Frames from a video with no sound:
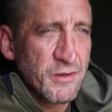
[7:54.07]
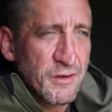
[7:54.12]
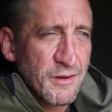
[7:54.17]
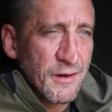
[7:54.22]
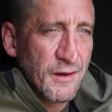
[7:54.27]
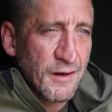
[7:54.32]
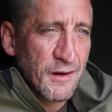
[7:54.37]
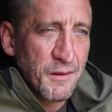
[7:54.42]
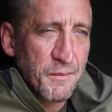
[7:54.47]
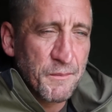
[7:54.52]

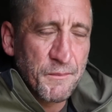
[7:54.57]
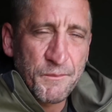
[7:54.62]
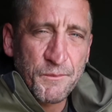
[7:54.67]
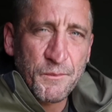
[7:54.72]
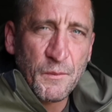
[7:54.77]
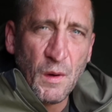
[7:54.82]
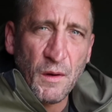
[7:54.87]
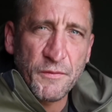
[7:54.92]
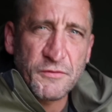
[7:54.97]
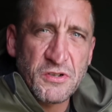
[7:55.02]

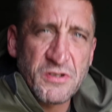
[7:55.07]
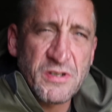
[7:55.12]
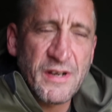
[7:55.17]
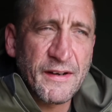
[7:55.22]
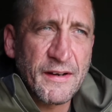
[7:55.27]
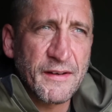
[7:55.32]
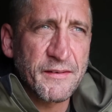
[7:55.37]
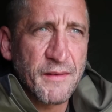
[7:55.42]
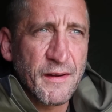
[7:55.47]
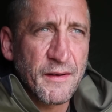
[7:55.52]
I've just
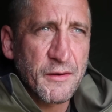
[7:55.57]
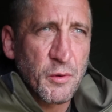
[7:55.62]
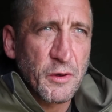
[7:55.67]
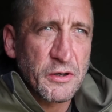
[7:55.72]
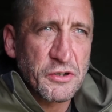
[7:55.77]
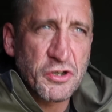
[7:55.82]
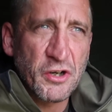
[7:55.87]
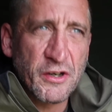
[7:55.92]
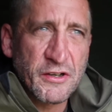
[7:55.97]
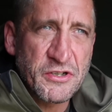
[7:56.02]
had a
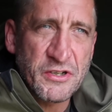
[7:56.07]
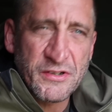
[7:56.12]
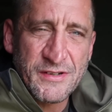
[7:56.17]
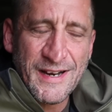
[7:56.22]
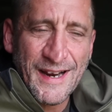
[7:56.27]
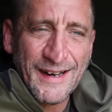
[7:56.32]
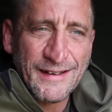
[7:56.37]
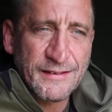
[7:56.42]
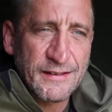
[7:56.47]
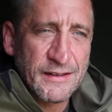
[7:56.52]
quick change of
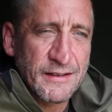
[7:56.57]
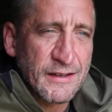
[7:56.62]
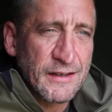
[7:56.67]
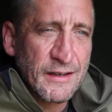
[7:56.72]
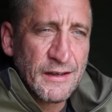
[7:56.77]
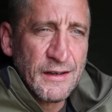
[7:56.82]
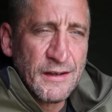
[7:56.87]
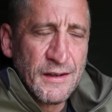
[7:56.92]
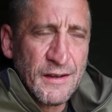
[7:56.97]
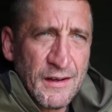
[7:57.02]
tactic.
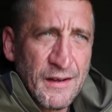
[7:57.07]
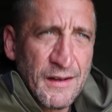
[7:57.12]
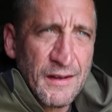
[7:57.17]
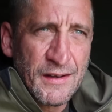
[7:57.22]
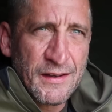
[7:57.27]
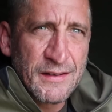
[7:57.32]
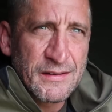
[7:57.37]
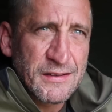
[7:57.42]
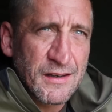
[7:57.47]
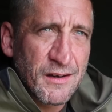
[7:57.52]

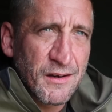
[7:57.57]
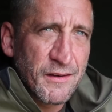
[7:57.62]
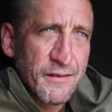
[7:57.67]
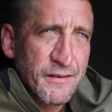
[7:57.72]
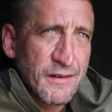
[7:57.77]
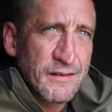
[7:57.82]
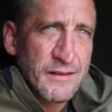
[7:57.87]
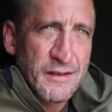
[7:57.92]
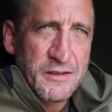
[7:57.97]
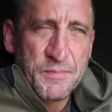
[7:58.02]
So
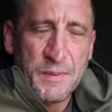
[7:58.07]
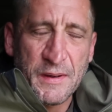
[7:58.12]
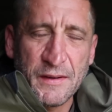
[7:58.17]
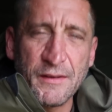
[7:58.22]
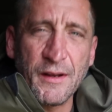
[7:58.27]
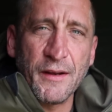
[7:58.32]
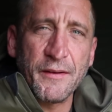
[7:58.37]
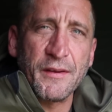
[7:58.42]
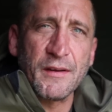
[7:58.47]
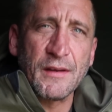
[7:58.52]
there's
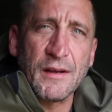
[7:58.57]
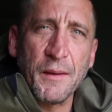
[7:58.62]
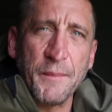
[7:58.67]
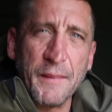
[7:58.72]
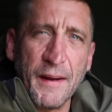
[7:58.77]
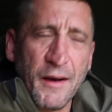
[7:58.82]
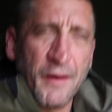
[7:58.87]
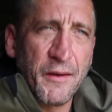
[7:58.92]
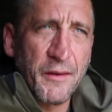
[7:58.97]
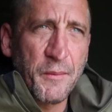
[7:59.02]
been nothing coming out